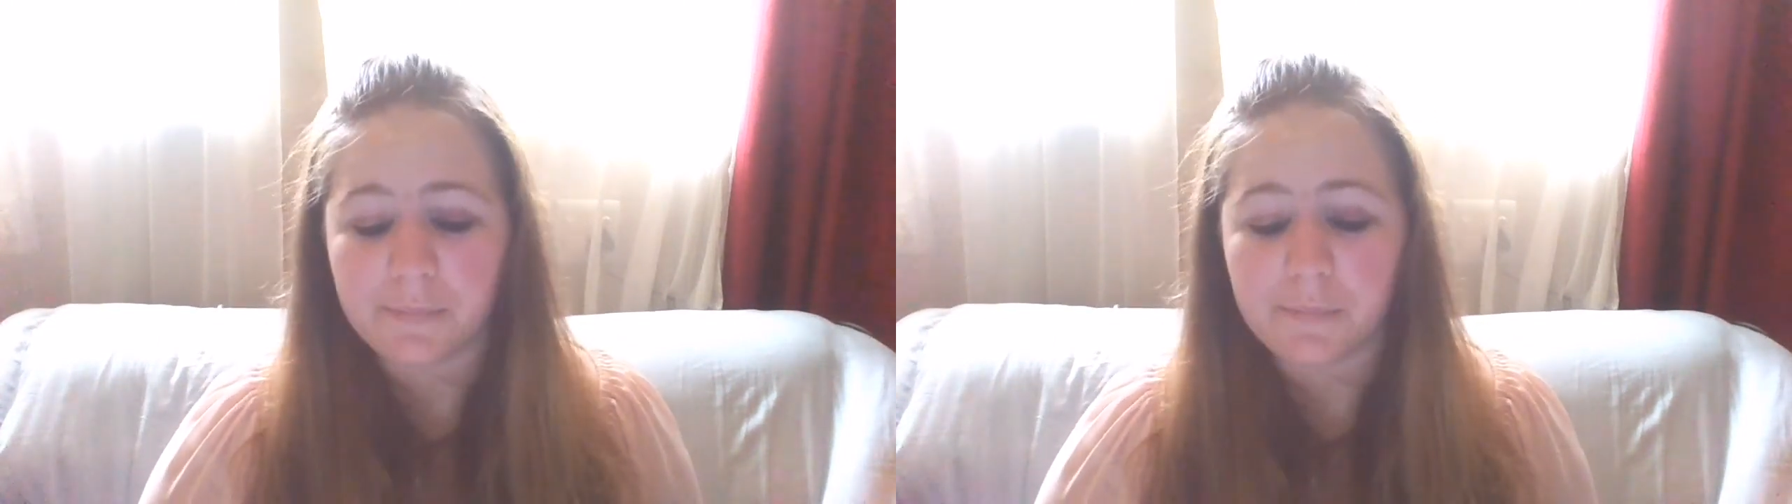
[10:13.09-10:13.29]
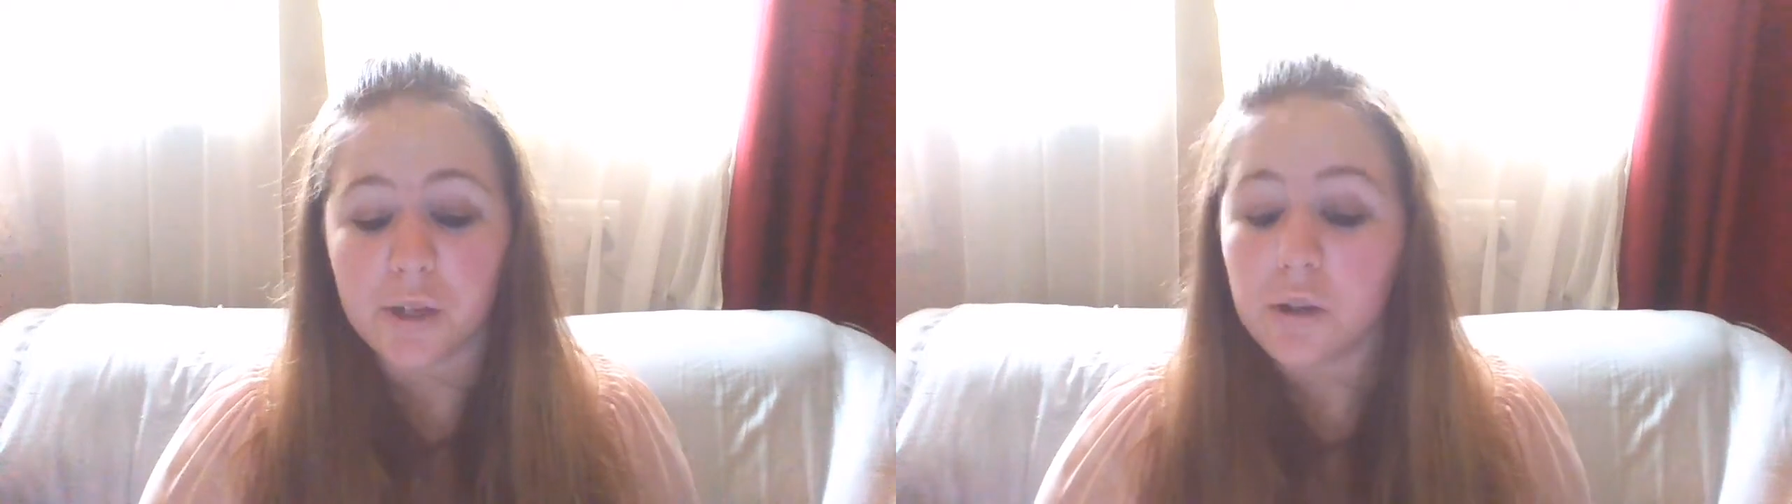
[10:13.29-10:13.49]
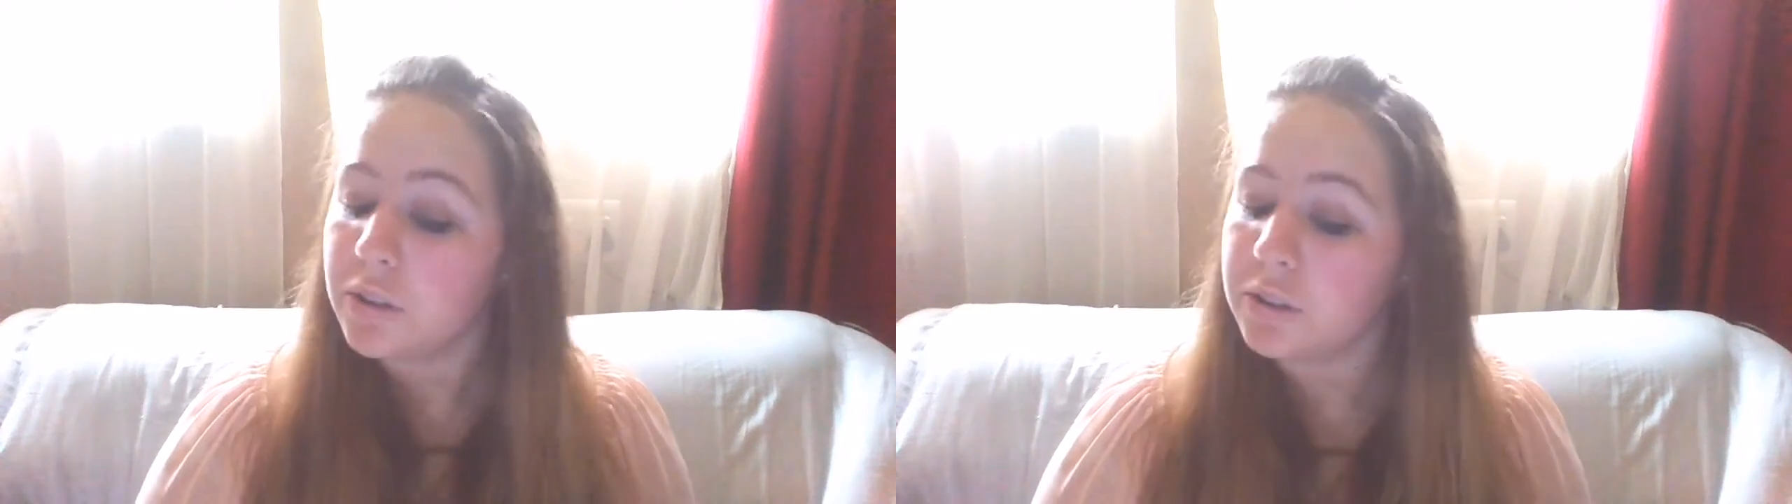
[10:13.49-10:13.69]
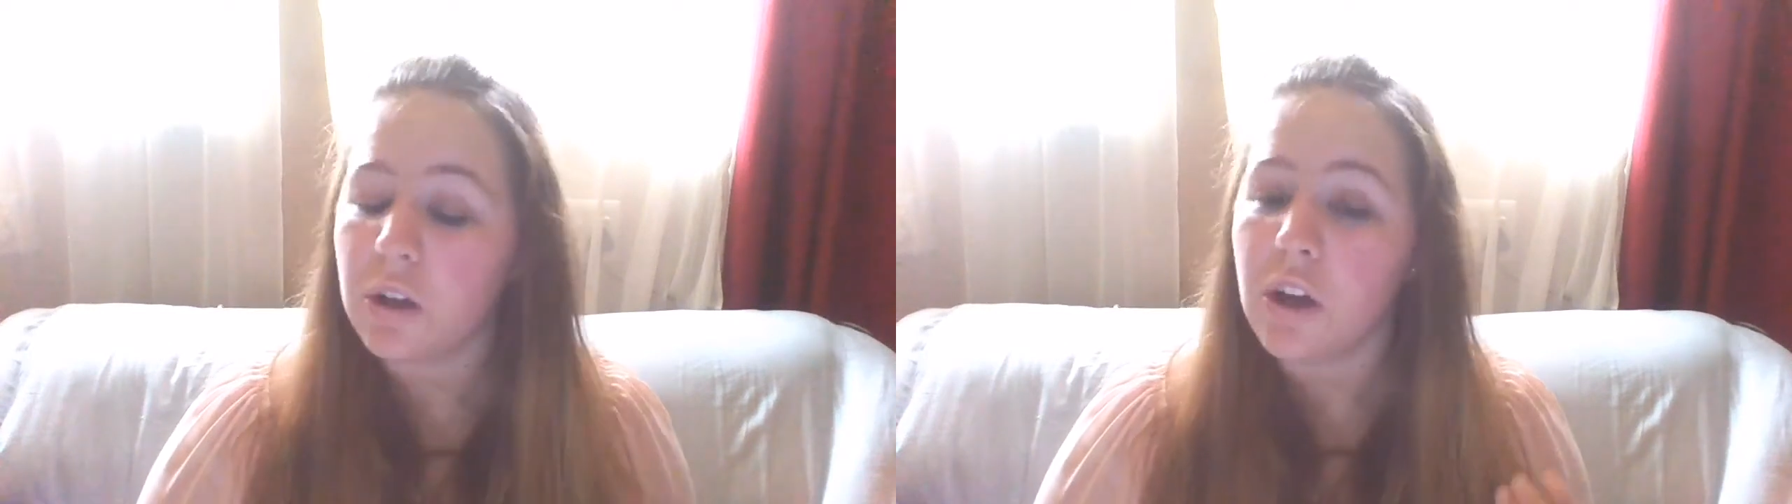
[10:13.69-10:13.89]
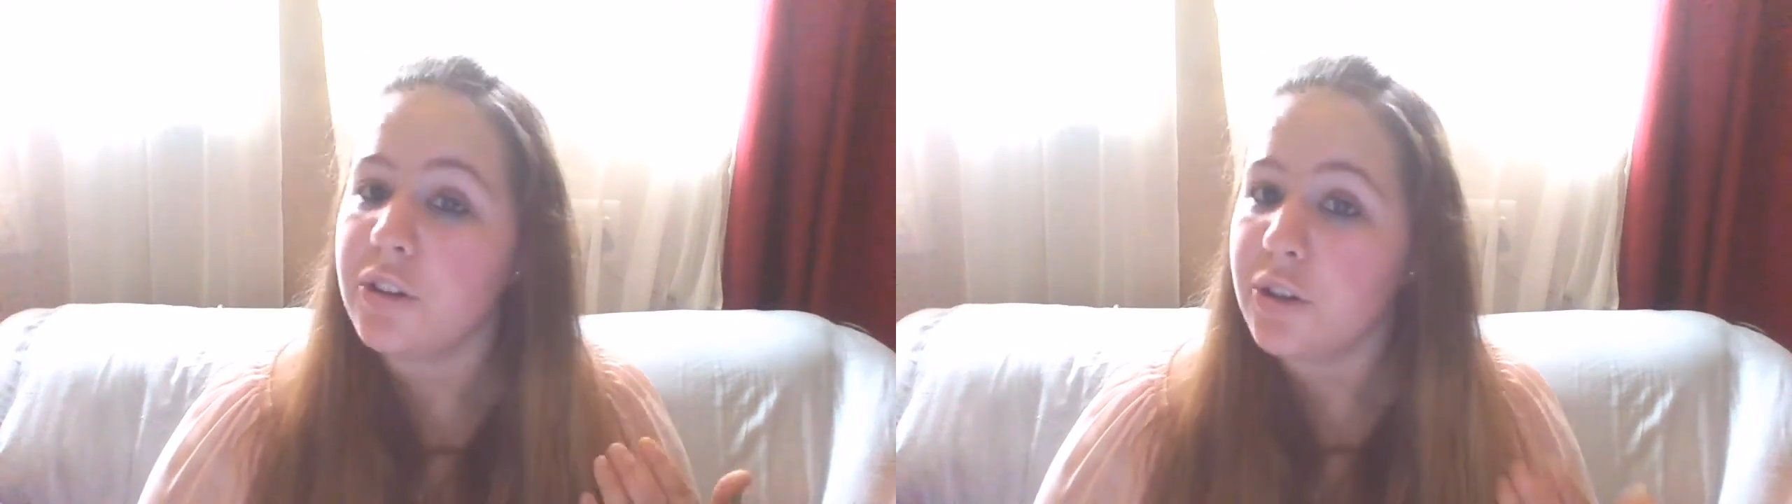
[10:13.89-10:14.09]
Because
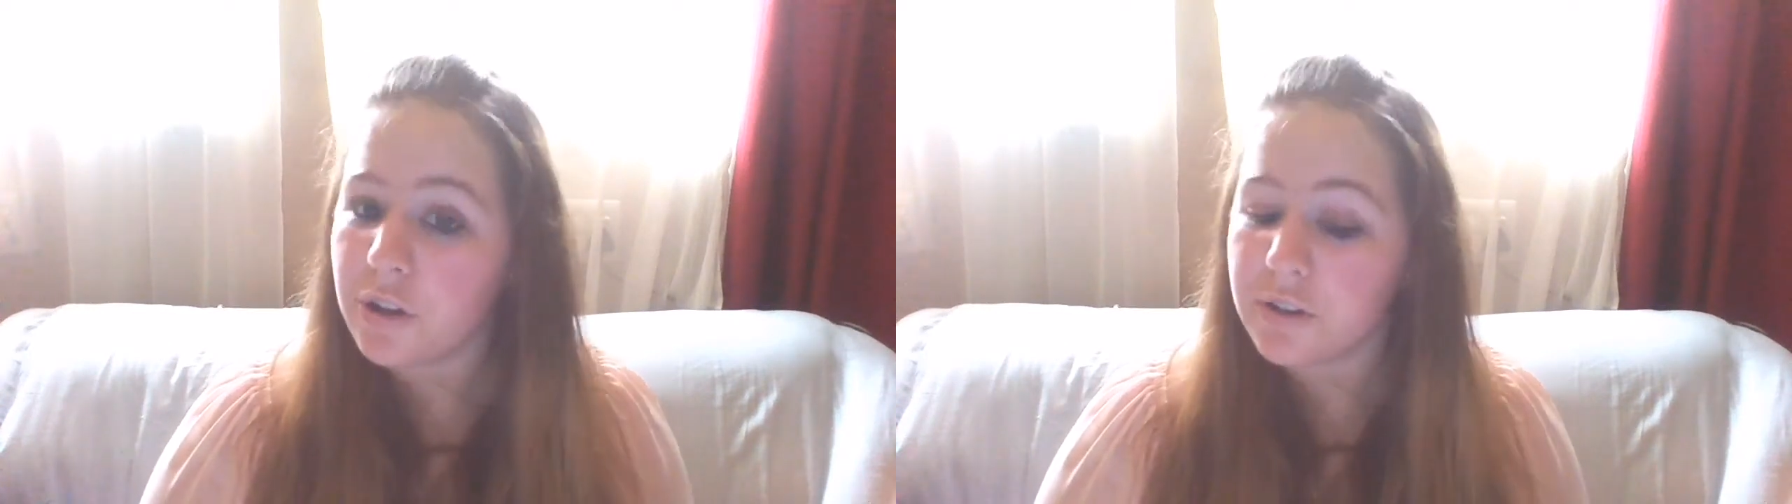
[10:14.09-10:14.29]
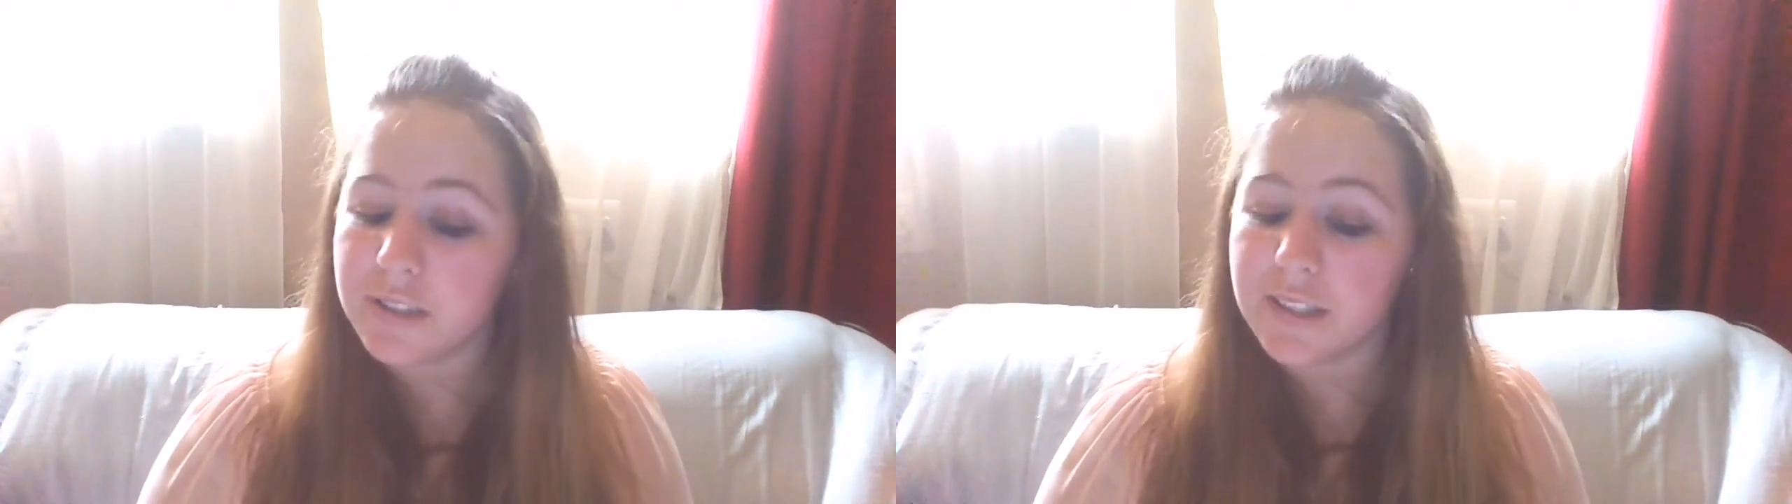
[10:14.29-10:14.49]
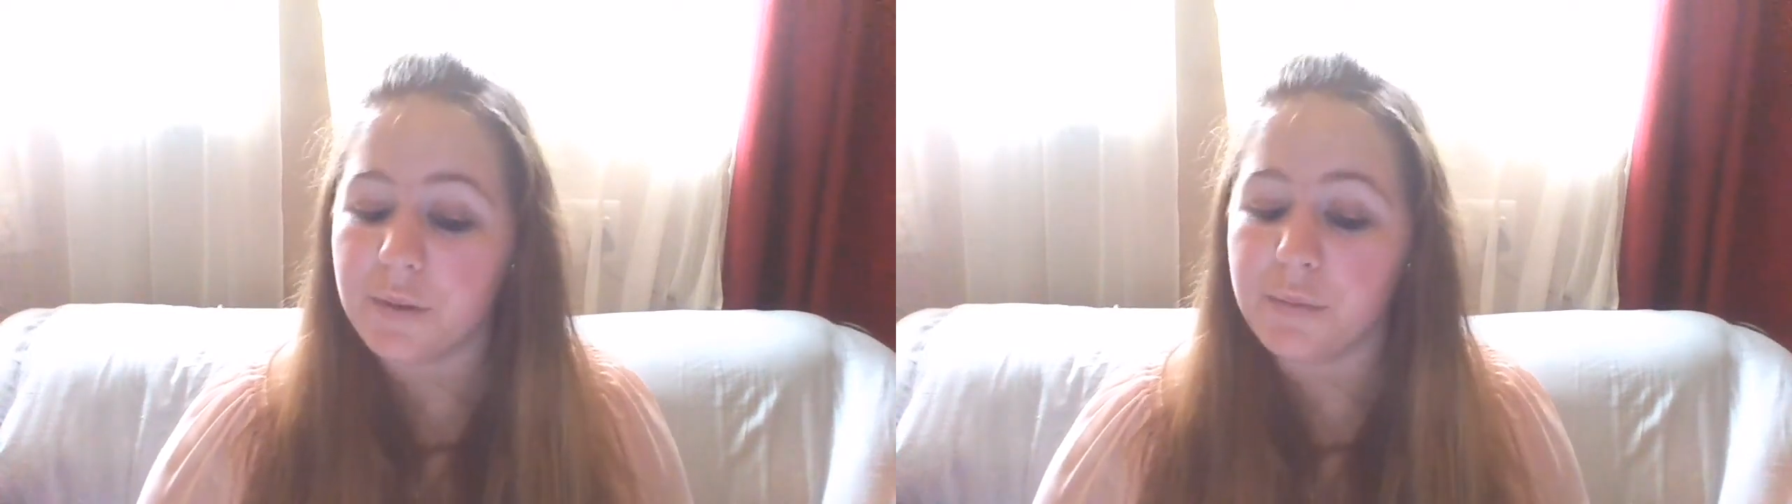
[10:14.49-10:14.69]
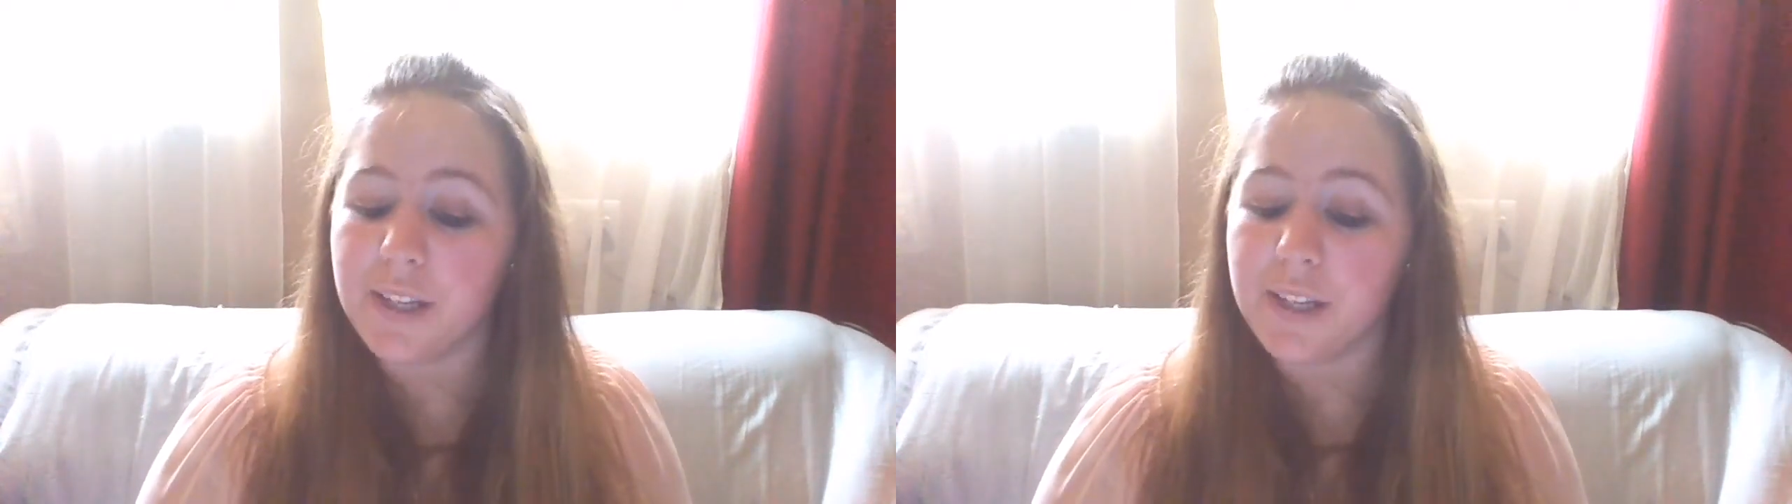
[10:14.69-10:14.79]
God knows that we